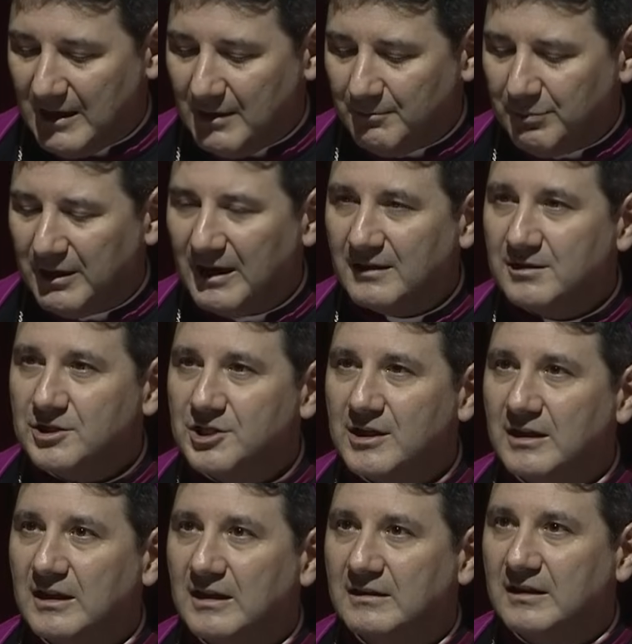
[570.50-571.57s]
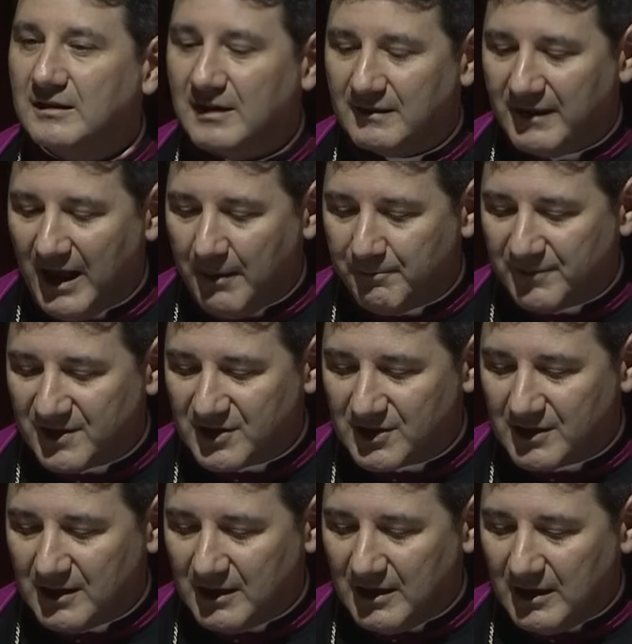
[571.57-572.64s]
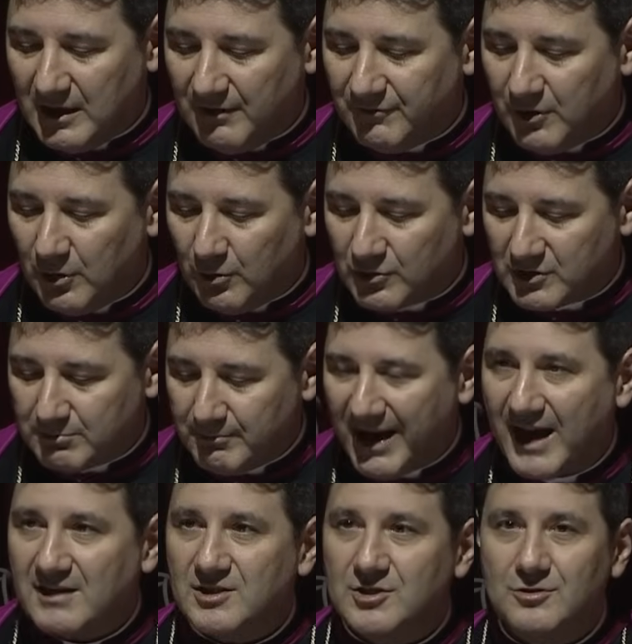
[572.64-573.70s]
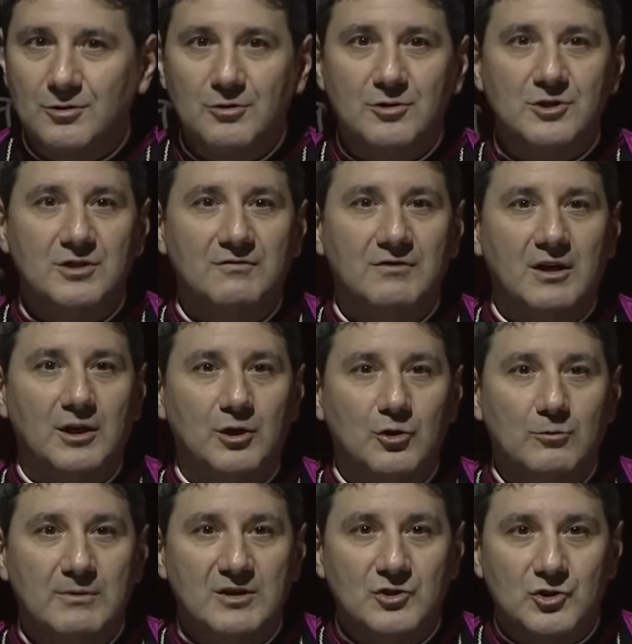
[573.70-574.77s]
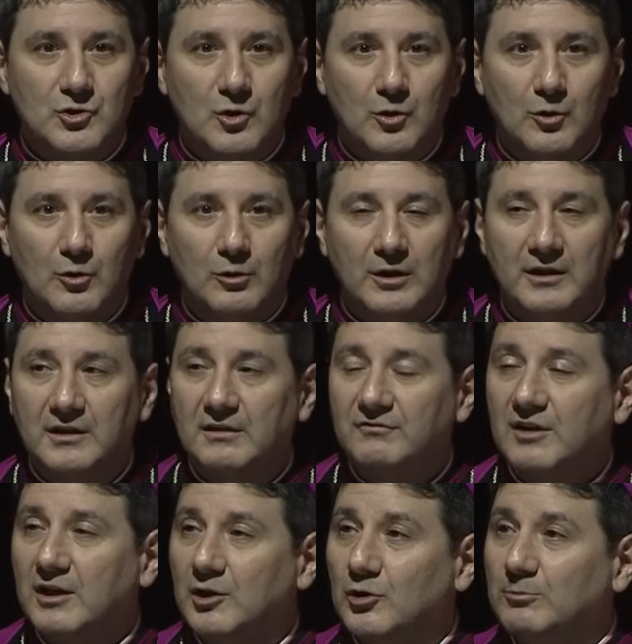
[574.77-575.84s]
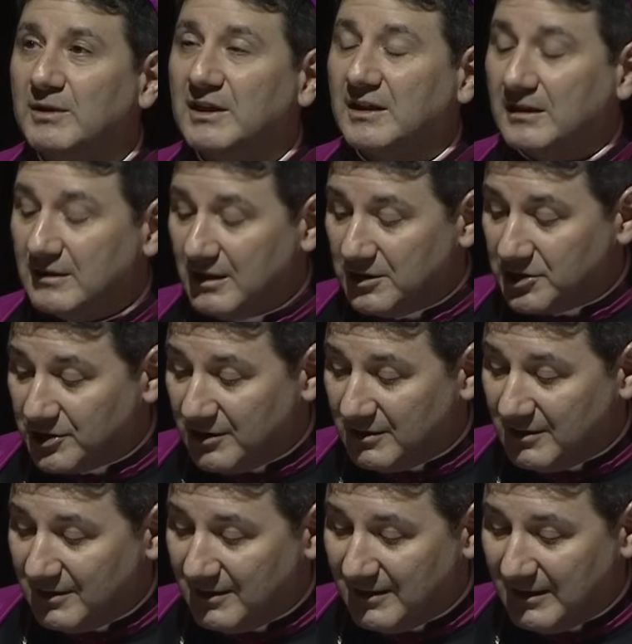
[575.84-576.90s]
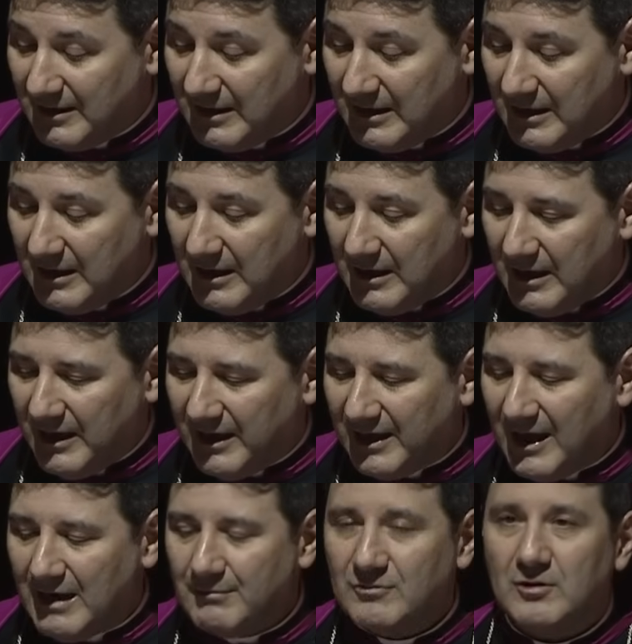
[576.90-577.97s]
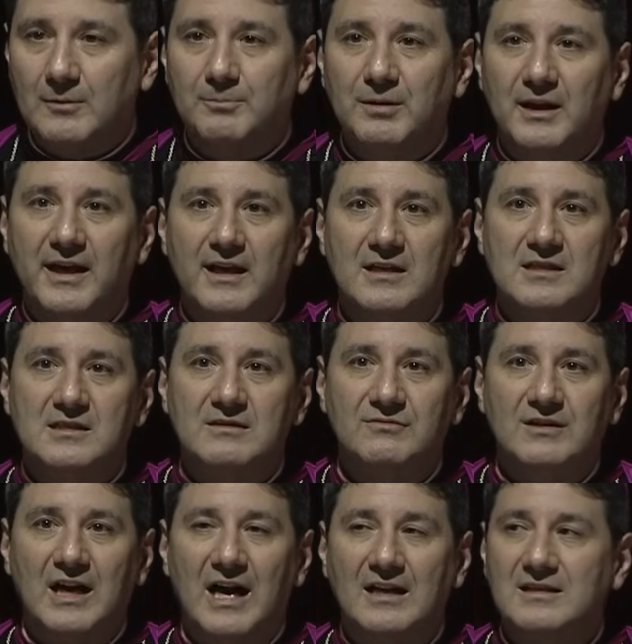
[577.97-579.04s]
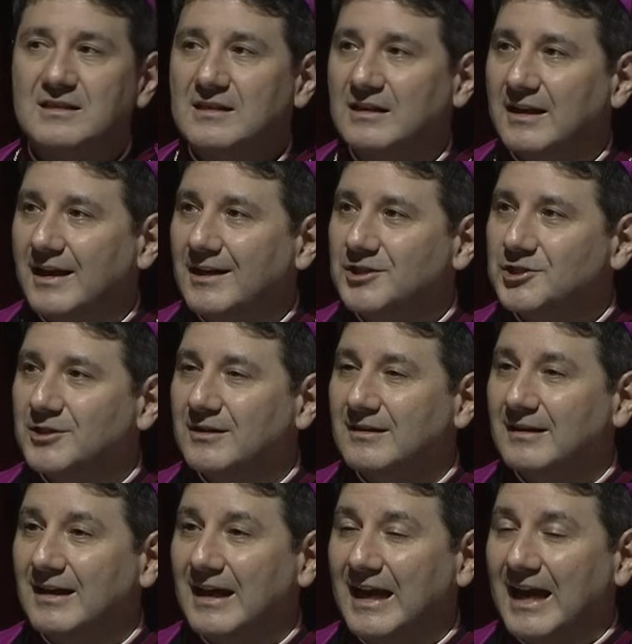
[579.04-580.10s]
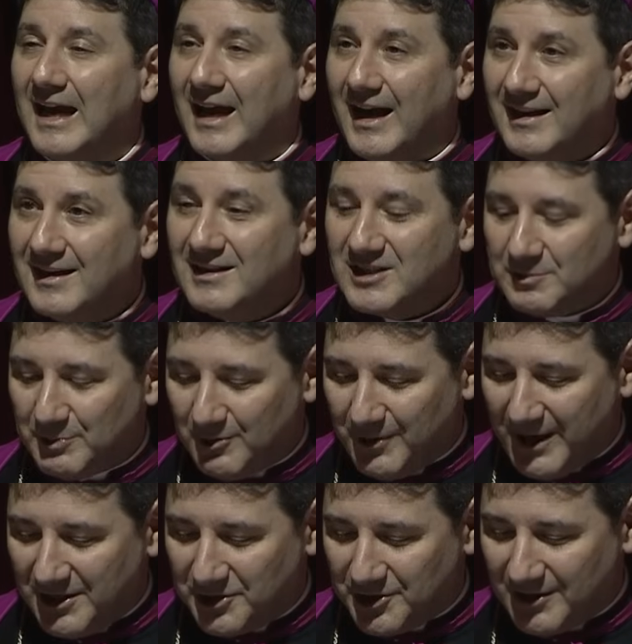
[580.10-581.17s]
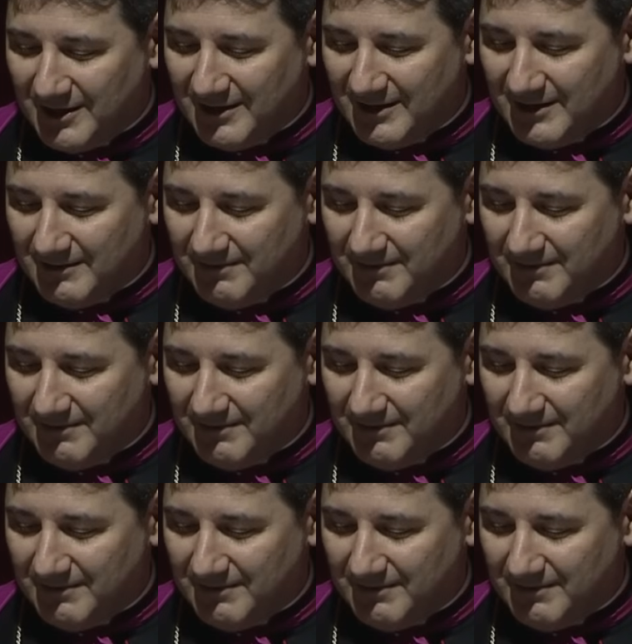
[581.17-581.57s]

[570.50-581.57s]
Plunging into the depths of those masters of the human soul and of the human condition, I came to a place of consolation and inspiration.